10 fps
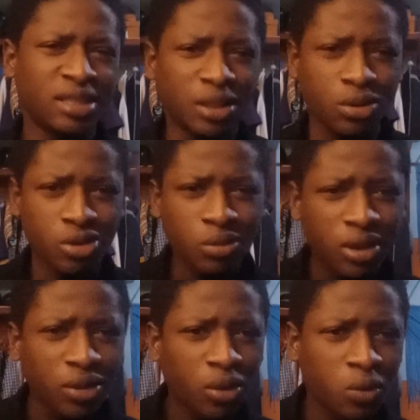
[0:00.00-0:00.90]
there was
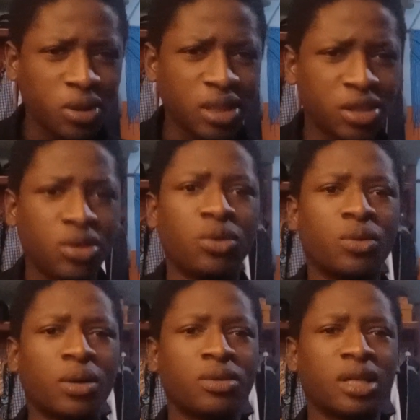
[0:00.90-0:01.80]
something wrong with it.
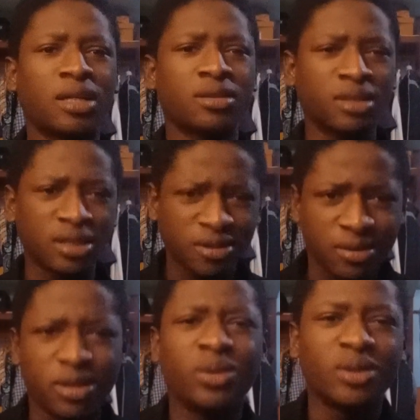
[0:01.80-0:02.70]
I was like,
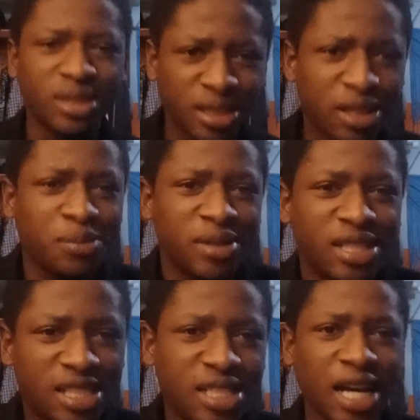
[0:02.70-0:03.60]
it's a bit
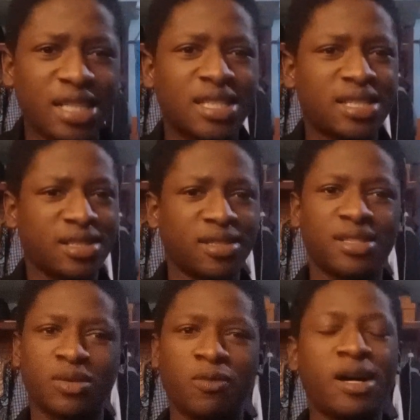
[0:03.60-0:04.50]
chat.
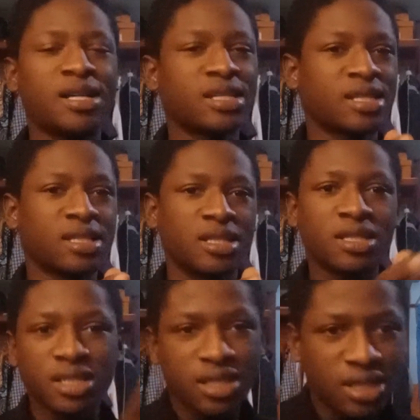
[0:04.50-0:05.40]
So far as
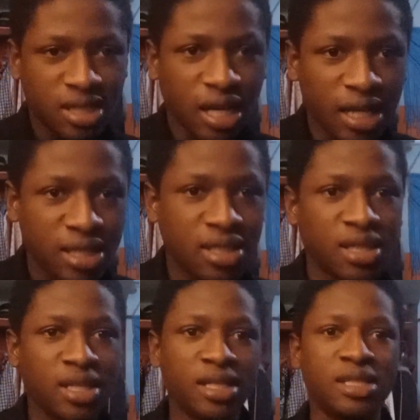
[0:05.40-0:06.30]
it's chat,
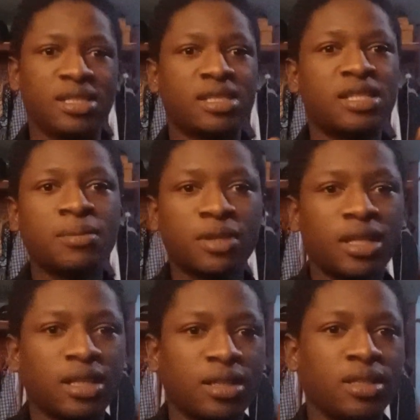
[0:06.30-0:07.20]
it's the same
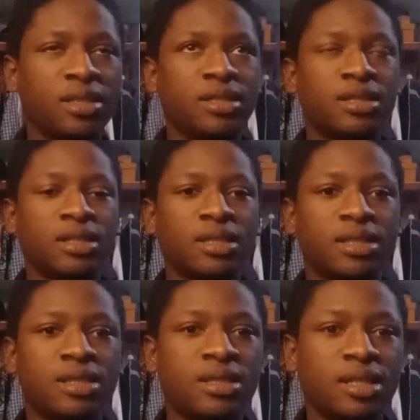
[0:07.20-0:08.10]
thing.
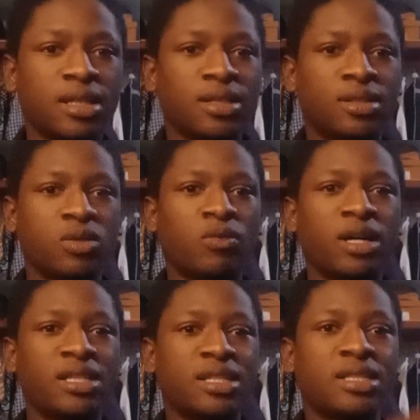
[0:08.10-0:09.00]
Is so
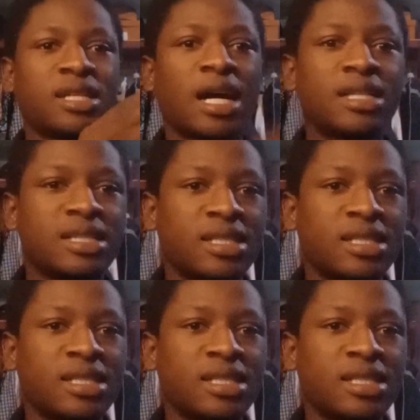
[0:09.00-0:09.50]
write a chart, it's